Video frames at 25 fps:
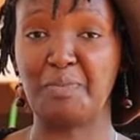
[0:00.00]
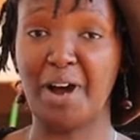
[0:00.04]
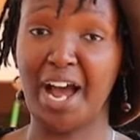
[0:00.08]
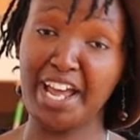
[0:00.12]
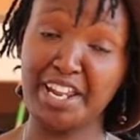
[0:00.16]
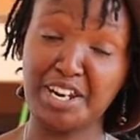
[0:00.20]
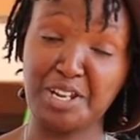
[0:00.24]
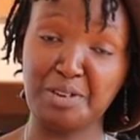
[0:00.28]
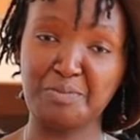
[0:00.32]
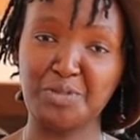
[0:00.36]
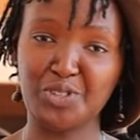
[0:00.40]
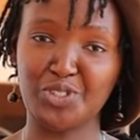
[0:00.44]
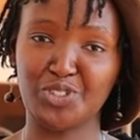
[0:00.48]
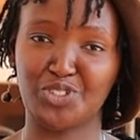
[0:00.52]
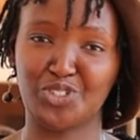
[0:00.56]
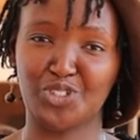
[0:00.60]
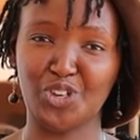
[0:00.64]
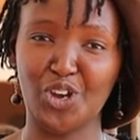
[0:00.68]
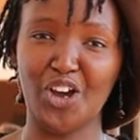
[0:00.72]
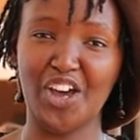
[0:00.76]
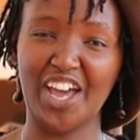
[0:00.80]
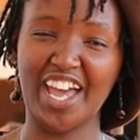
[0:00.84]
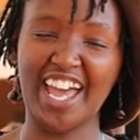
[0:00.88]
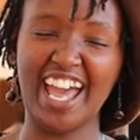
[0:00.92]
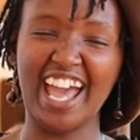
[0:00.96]
My name is
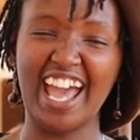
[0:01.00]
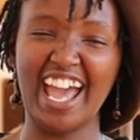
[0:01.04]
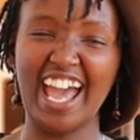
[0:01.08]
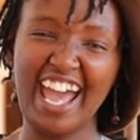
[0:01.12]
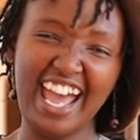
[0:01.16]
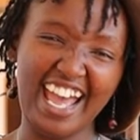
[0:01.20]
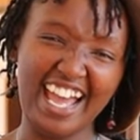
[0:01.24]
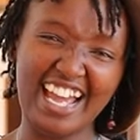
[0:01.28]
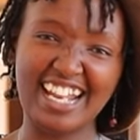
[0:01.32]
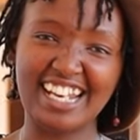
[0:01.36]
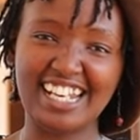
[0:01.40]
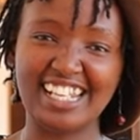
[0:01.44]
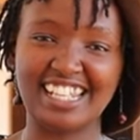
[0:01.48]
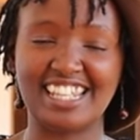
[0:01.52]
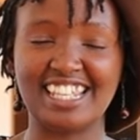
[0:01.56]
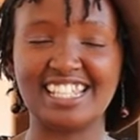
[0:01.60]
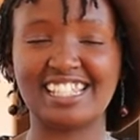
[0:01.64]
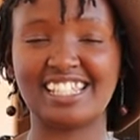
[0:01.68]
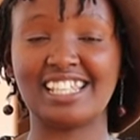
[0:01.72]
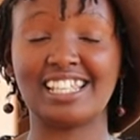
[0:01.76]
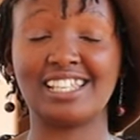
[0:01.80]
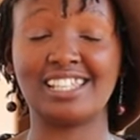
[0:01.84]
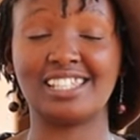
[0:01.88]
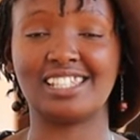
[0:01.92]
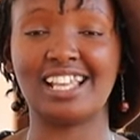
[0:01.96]
Joy and
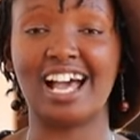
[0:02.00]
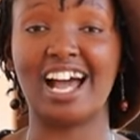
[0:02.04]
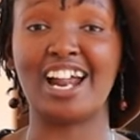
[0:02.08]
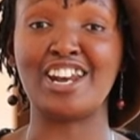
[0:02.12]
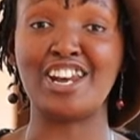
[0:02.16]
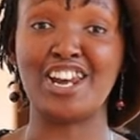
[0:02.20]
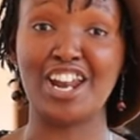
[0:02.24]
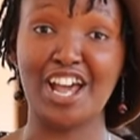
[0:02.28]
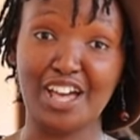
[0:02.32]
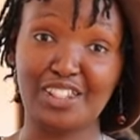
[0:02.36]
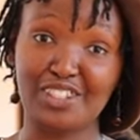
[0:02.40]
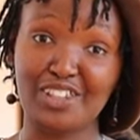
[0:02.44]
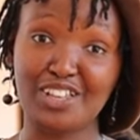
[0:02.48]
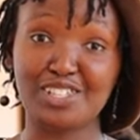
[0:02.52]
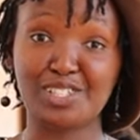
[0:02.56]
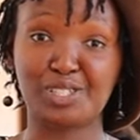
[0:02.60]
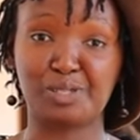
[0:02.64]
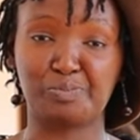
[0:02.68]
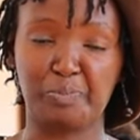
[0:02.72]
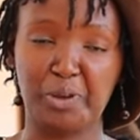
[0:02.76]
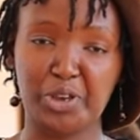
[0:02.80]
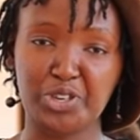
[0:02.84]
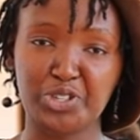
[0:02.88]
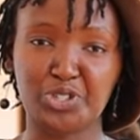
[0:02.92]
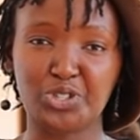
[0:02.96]
this is another
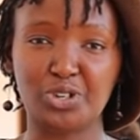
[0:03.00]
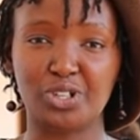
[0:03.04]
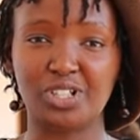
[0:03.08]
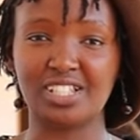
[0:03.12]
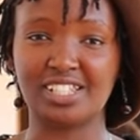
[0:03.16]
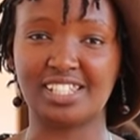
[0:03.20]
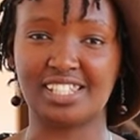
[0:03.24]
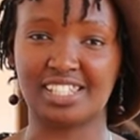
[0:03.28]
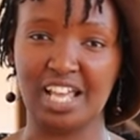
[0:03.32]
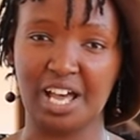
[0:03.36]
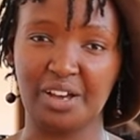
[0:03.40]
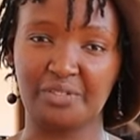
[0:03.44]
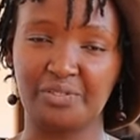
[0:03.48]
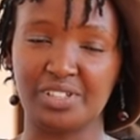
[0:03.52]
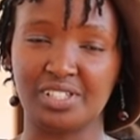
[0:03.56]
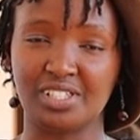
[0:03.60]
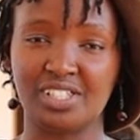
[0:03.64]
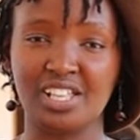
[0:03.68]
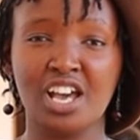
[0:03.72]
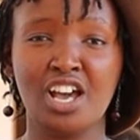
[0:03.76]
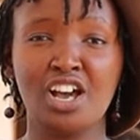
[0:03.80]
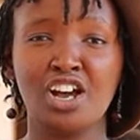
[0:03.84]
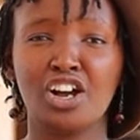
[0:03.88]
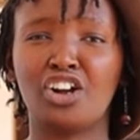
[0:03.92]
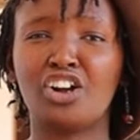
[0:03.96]
special
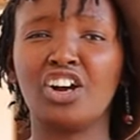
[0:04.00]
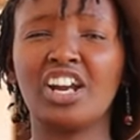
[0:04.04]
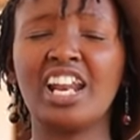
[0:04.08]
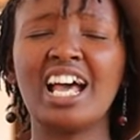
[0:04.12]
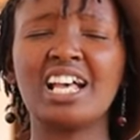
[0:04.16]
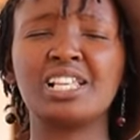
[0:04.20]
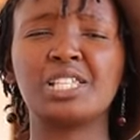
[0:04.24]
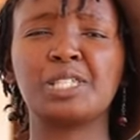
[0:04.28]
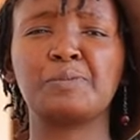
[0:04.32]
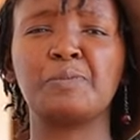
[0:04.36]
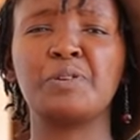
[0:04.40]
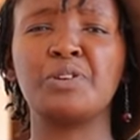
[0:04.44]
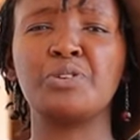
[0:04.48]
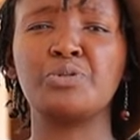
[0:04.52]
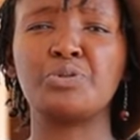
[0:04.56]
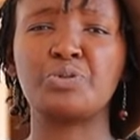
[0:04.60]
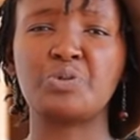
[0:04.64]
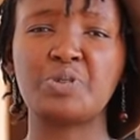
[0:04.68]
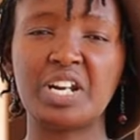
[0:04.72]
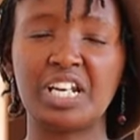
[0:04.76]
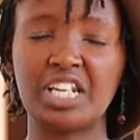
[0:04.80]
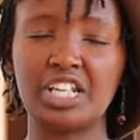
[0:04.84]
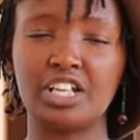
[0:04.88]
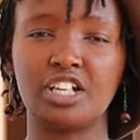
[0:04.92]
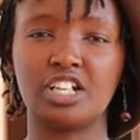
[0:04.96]
service. God has been
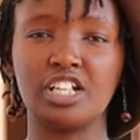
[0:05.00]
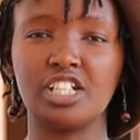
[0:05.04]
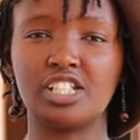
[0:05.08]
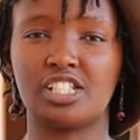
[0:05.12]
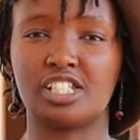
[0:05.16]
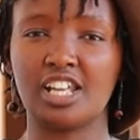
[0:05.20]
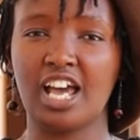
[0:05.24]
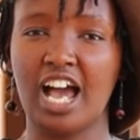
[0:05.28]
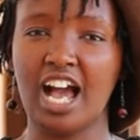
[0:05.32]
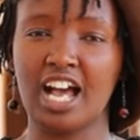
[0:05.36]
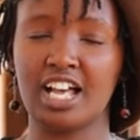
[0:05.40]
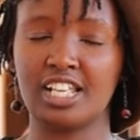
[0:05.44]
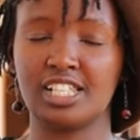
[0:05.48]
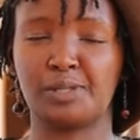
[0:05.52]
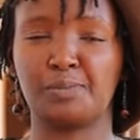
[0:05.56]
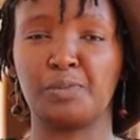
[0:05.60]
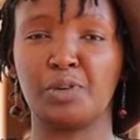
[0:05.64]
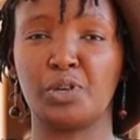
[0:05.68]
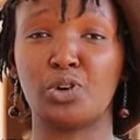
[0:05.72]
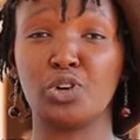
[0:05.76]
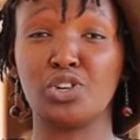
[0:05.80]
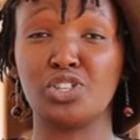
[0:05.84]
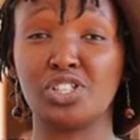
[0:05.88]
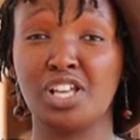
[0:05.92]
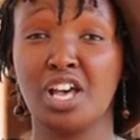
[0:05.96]
really good to us
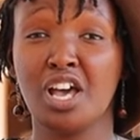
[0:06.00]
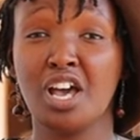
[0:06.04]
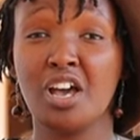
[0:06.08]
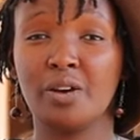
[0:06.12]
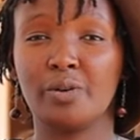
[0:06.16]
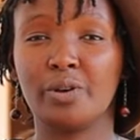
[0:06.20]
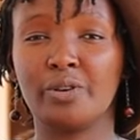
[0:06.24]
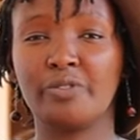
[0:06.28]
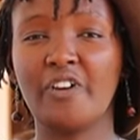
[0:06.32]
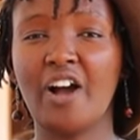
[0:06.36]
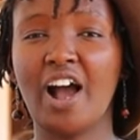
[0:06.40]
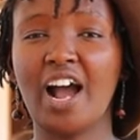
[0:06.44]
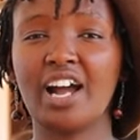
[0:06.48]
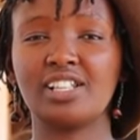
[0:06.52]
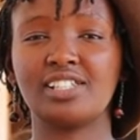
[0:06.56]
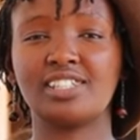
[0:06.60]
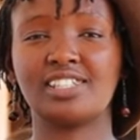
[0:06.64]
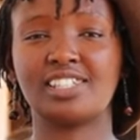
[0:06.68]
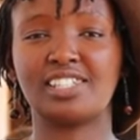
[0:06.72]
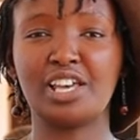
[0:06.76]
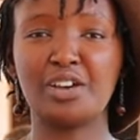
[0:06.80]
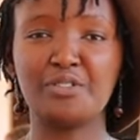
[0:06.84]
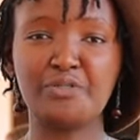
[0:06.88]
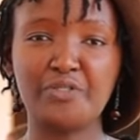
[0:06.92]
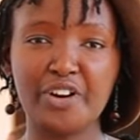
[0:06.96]
because we've had
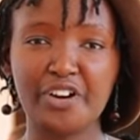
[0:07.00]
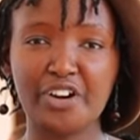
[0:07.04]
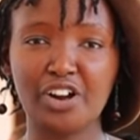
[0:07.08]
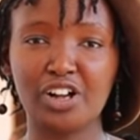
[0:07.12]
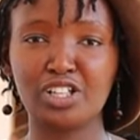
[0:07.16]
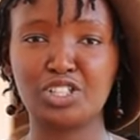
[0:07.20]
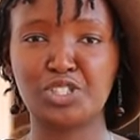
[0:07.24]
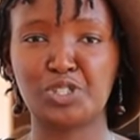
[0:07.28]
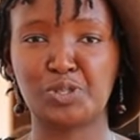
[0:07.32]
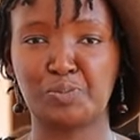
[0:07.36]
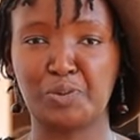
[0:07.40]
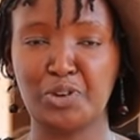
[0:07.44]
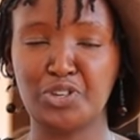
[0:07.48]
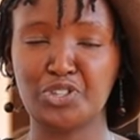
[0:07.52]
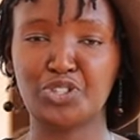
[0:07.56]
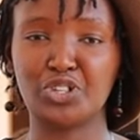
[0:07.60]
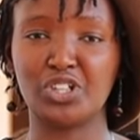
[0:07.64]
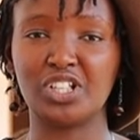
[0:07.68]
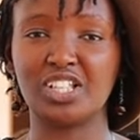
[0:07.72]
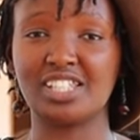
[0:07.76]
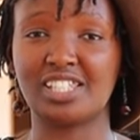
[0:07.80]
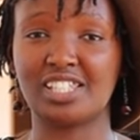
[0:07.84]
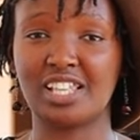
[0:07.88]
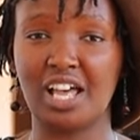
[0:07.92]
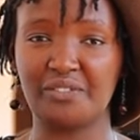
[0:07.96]
several
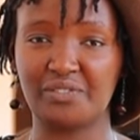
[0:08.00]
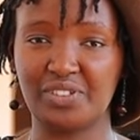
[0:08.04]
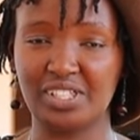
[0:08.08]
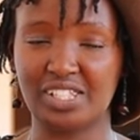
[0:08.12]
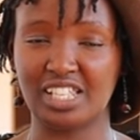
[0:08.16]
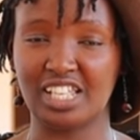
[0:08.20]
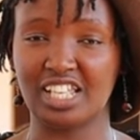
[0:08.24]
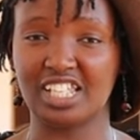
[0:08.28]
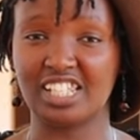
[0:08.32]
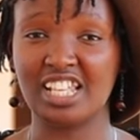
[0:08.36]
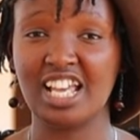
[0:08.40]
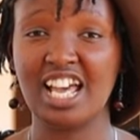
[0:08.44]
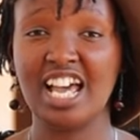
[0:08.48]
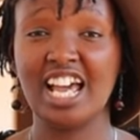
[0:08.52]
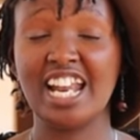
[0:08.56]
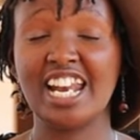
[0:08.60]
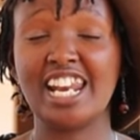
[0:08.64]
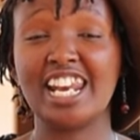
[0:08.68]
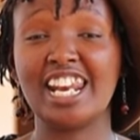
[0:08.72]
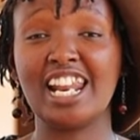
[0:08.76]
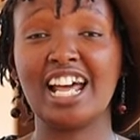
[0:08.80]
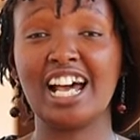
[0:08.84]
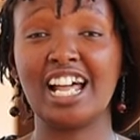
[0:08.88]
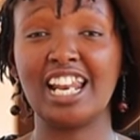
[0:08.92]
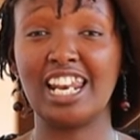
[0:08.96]
special services.
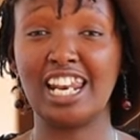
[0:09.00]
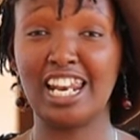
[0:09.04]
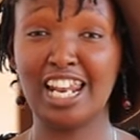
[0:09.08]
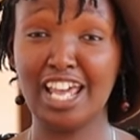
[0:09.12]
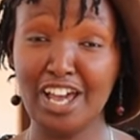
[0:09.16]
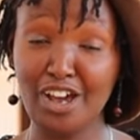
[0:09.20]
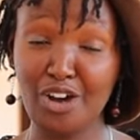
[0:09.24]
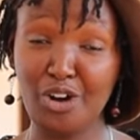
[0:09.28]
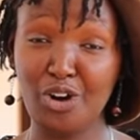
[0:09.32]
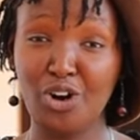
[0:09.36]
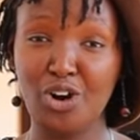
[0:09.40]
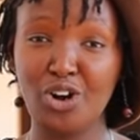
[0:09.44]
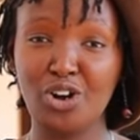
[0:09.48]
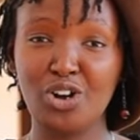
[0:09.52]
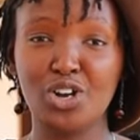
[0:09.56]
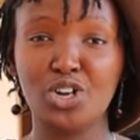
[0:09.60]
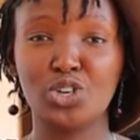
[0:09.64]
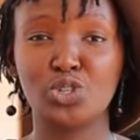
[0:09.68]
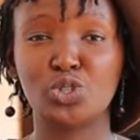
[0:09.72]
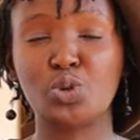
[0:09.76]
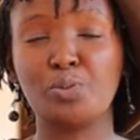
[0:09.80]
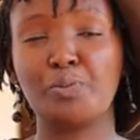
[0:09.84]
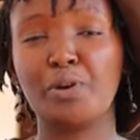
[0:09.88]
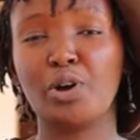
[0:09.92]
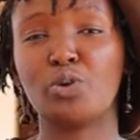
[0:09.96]
Na leo
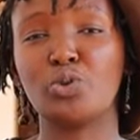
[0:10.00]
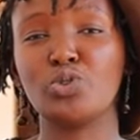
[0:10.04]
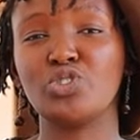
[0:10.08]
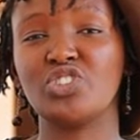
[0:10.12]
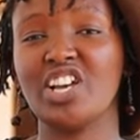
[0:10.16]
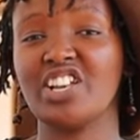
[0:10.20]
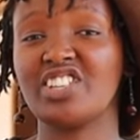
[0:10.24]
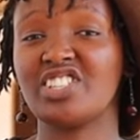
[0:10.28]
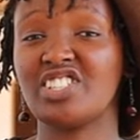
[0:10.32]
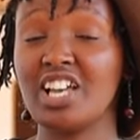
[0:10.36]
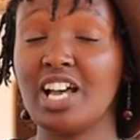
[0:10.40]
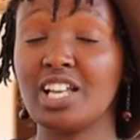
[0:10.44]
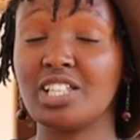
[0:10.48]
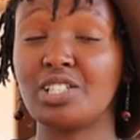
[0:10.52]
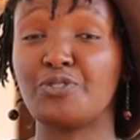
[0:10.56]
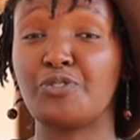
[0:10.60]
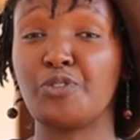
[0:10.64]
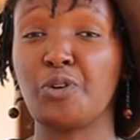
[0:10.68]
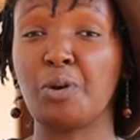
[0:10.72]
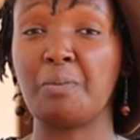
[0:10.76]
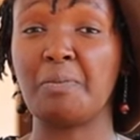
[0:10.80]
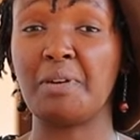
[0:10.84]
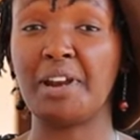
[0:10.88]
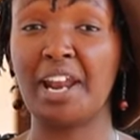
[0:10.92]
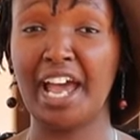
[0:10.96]
tumekuja church
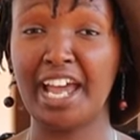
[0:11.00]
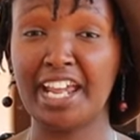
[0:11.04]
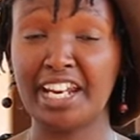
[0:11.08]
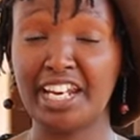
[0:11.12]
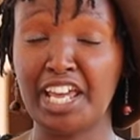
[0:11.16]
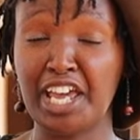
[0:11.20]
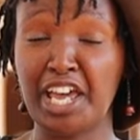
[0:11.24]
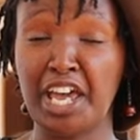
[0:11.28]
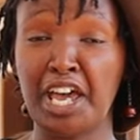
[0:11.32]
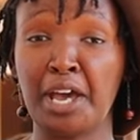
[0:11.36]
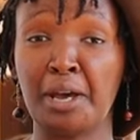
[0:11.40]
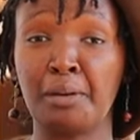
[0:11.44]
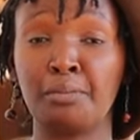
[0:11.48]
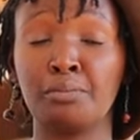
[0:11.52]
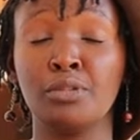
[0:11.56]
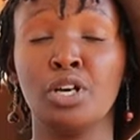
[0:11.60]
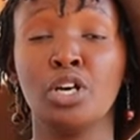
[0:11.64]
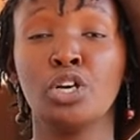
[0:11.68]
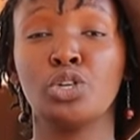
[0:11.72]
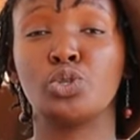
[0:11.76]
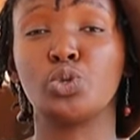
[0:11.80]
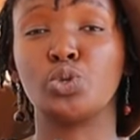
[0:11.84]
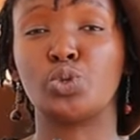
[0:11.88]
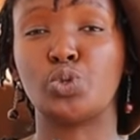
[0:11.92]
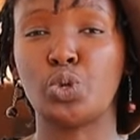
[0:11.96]
from 9 a.m.
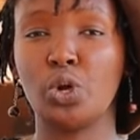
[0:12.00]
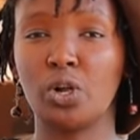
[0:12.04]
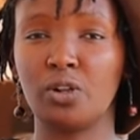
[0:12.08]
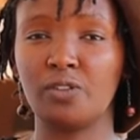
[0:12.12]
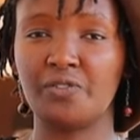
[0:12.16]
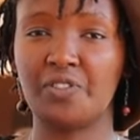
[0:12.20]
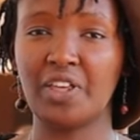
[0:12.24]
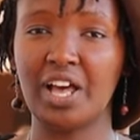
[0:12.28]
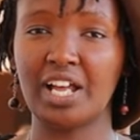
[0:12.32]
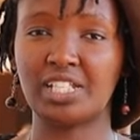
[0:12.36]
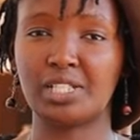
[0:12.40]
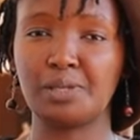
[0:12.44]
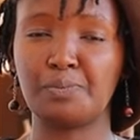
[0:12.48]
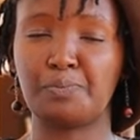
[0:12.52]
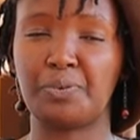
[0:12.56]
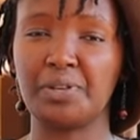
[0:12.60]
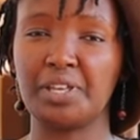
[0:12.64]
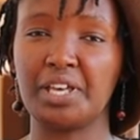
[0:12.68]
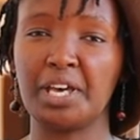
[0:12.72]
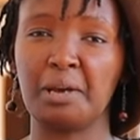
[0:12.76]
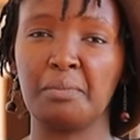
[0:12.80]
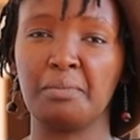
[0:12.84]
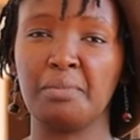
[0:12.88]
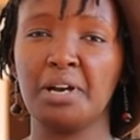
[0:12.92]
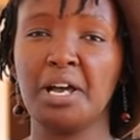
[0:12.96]
to 12:30
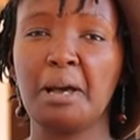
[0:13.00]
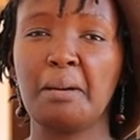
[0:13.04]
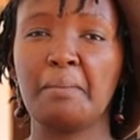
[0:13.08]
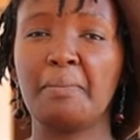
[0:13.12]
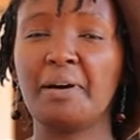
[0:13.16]
p.m.